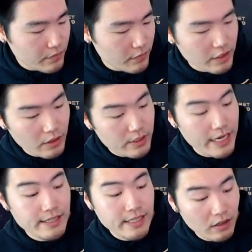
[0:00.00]
you know,
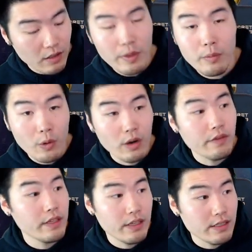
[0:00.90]
test out a little bit more
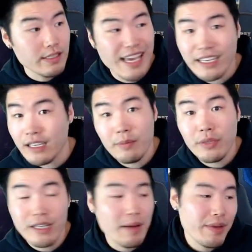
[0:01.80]
of the tanking
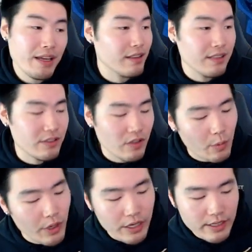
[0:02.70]
ability. I mean, there's no
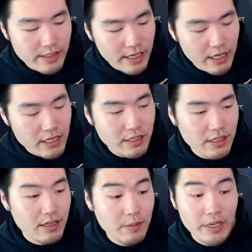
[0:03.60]
point at this stage
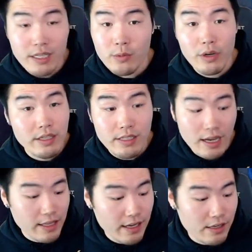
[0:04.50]
because we already saw
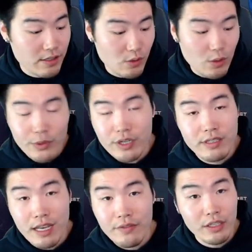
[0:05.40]
that a super is
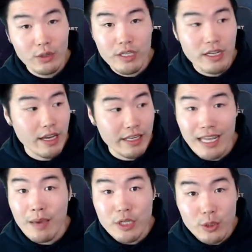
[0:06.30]
not even going to do any, any
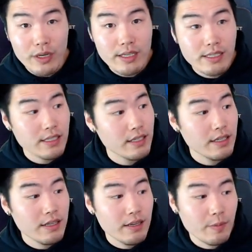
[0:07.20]
damage to us.
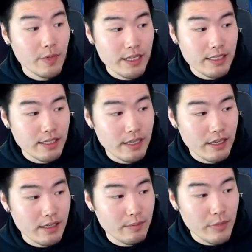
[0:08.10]
But
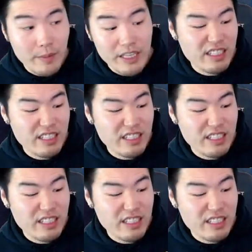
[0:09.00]
uh, maybe let's